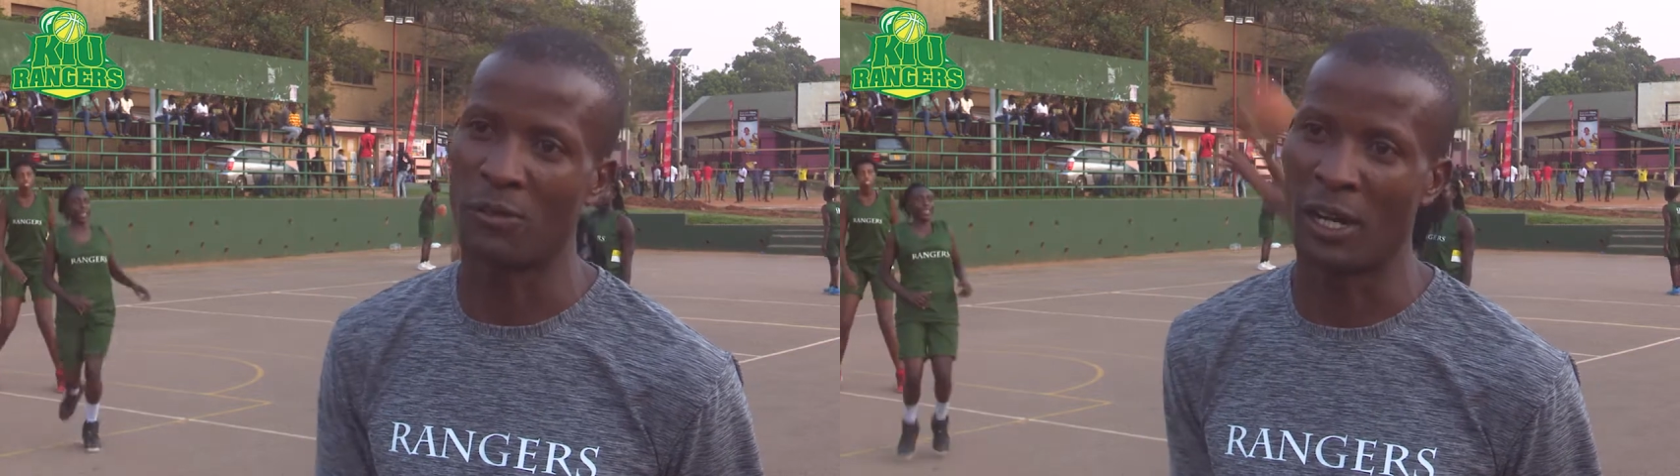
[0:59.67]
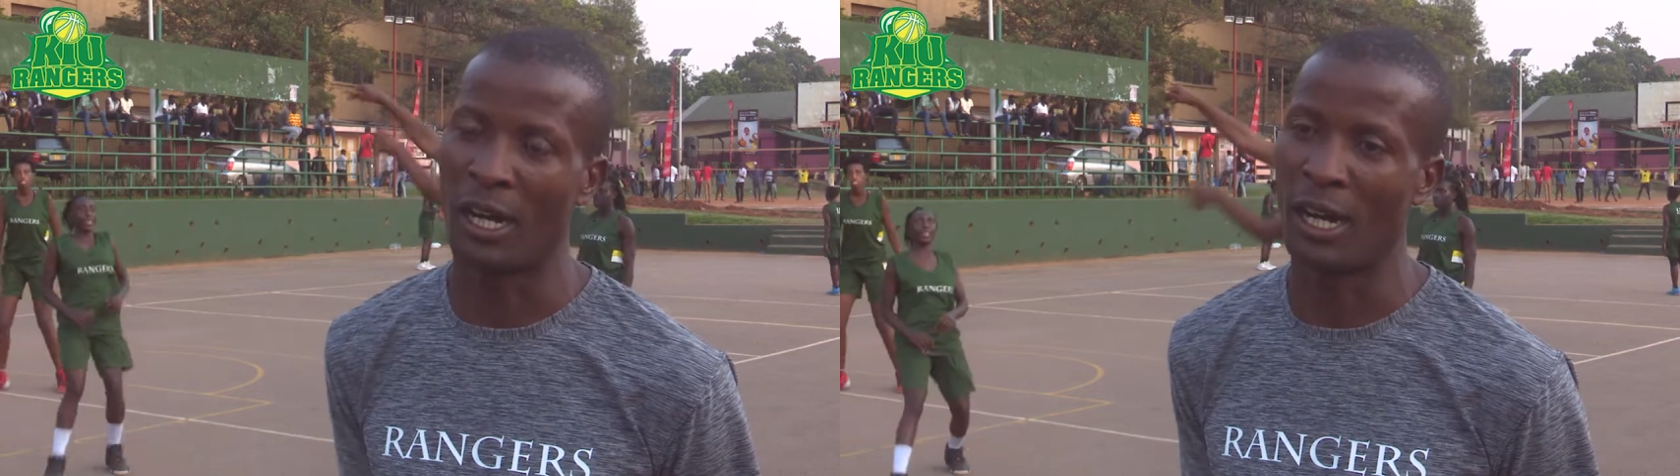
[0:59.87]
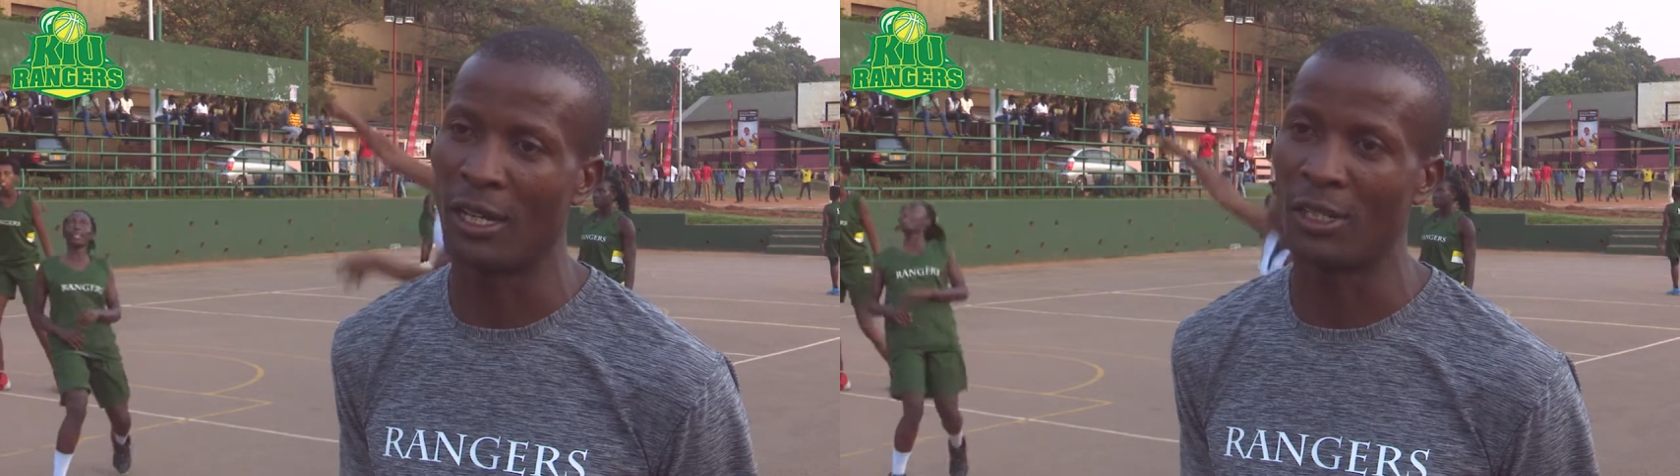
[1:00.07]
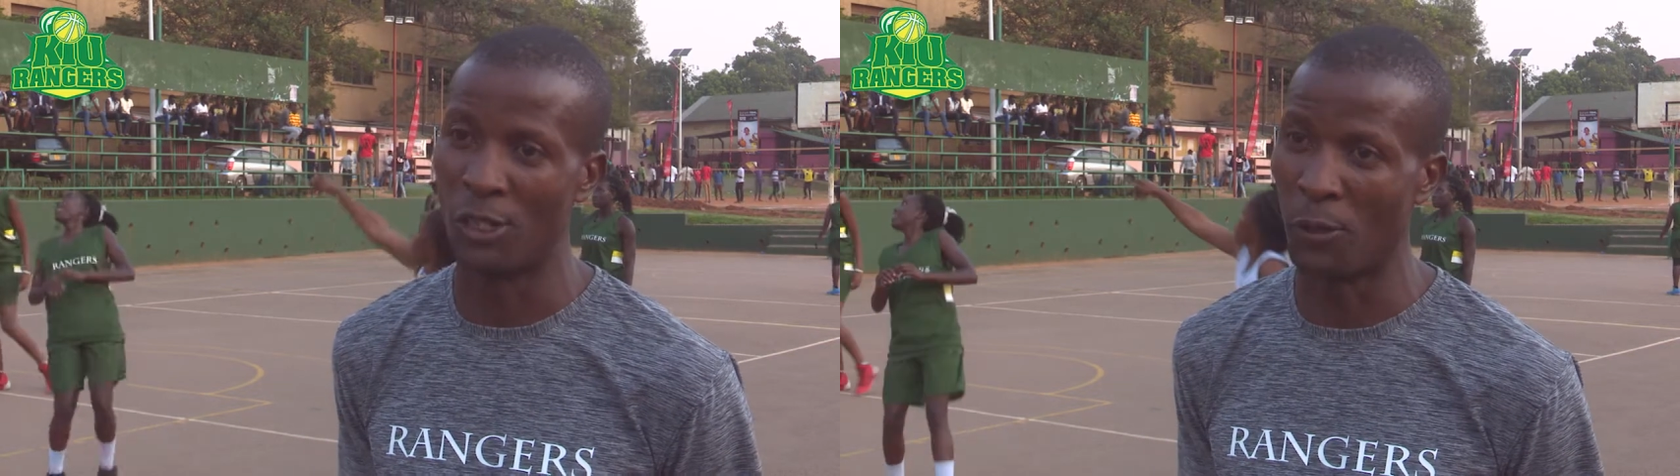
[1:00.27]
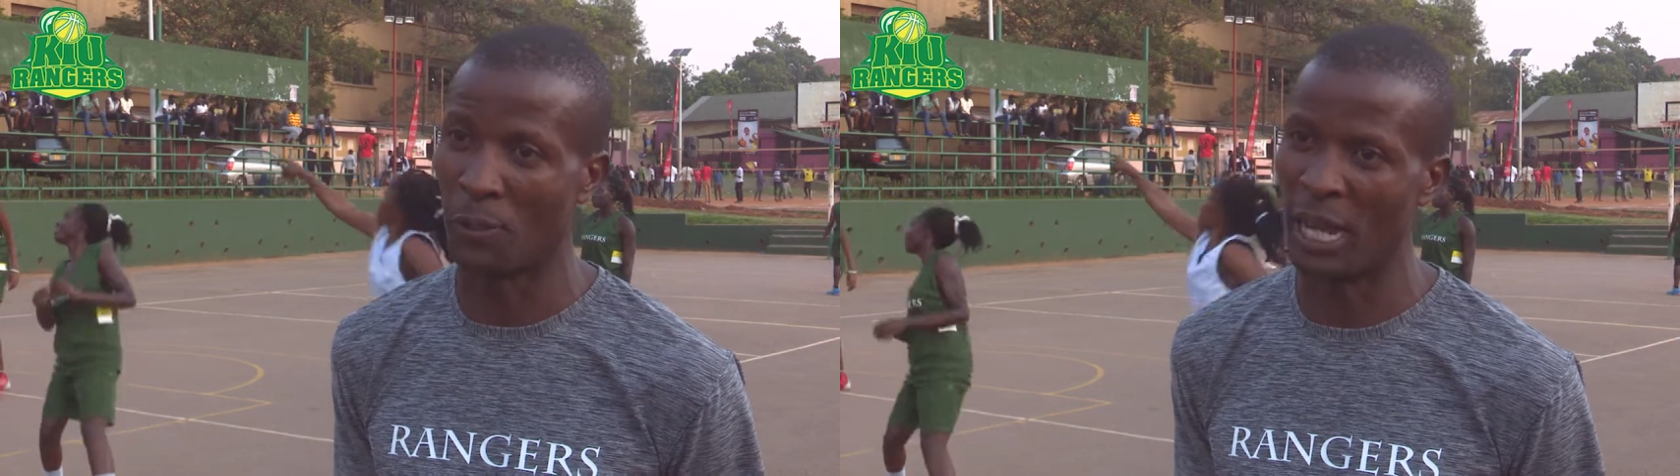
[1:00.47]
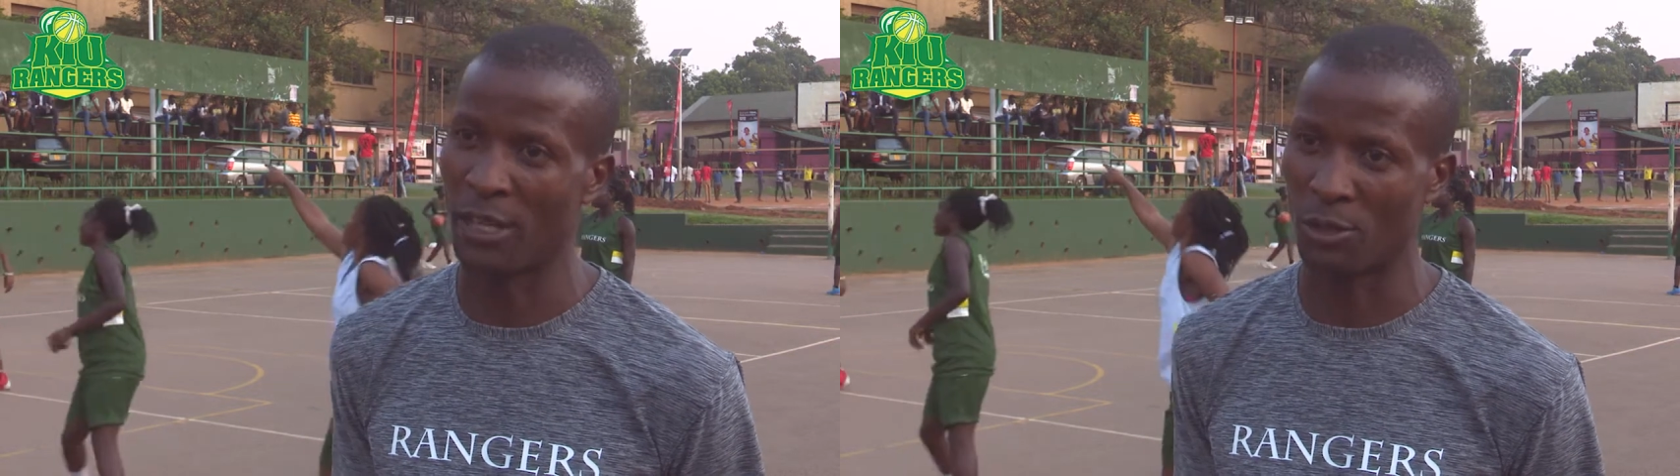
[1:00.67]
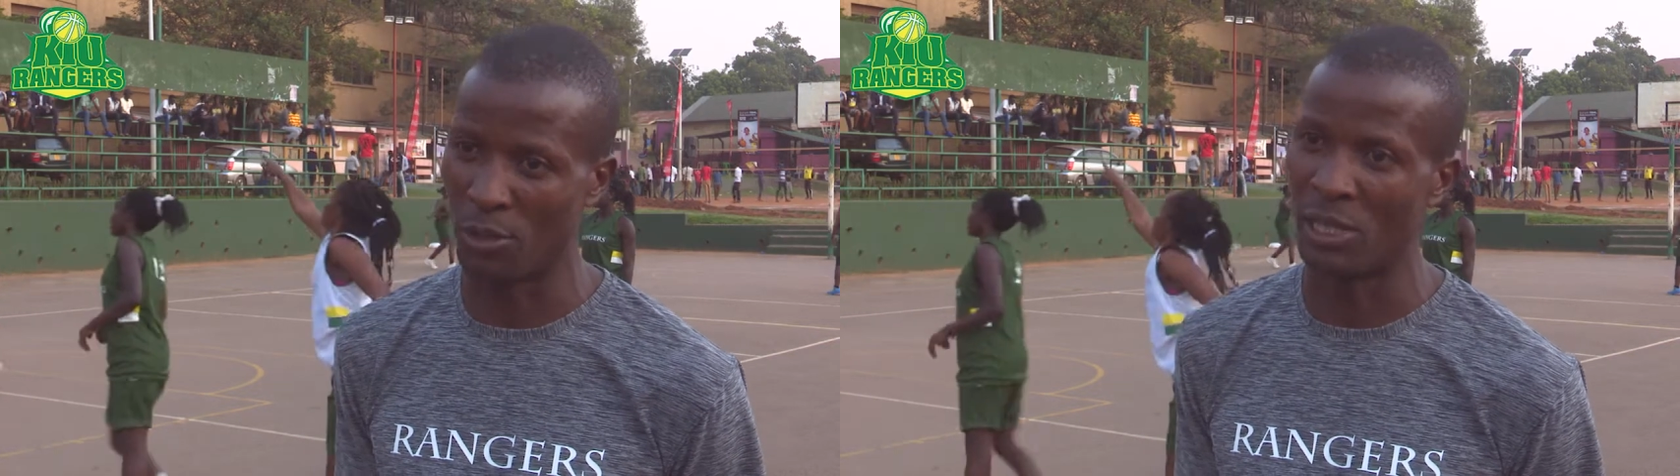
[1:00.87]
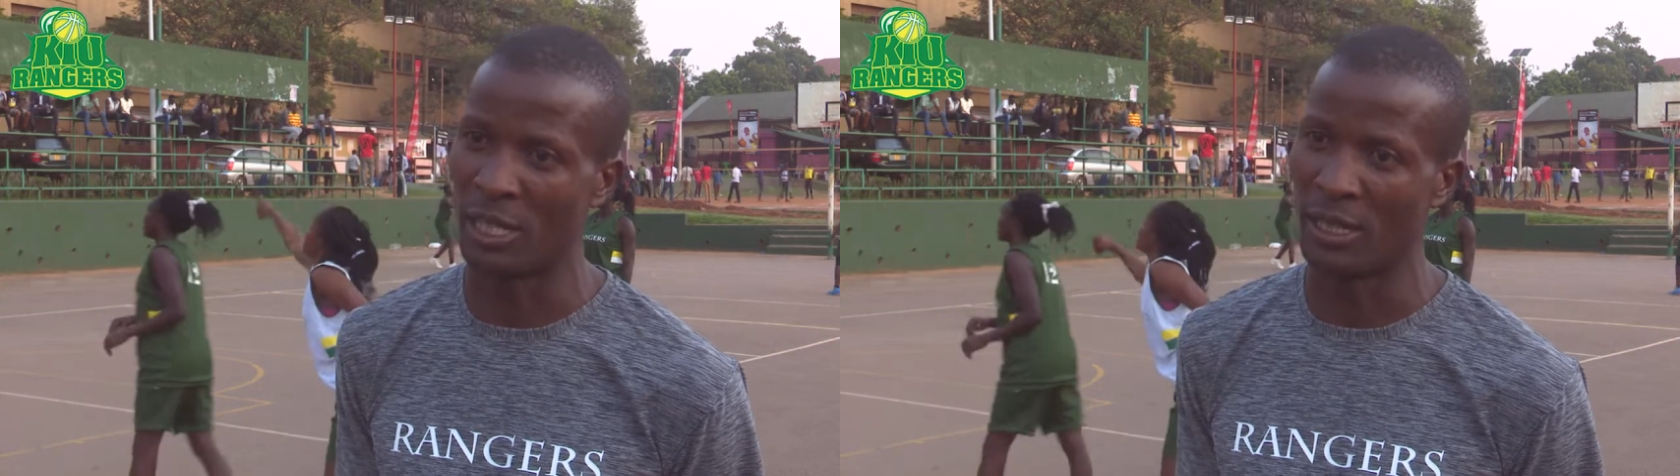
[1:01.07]
of new players to
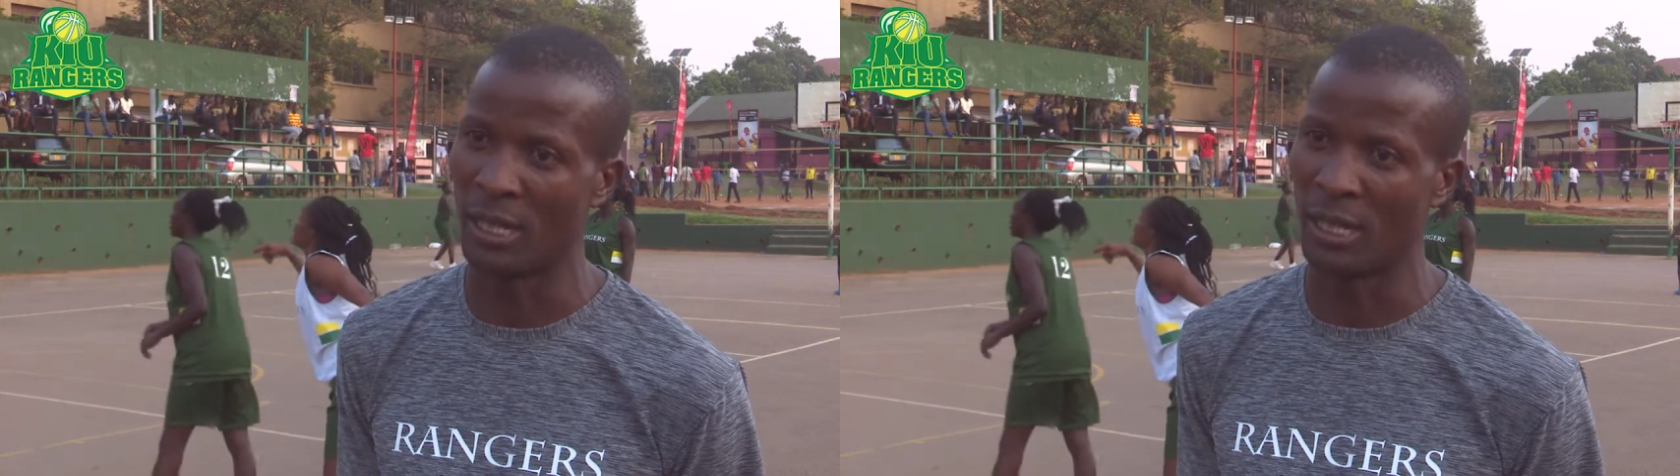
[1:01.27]
me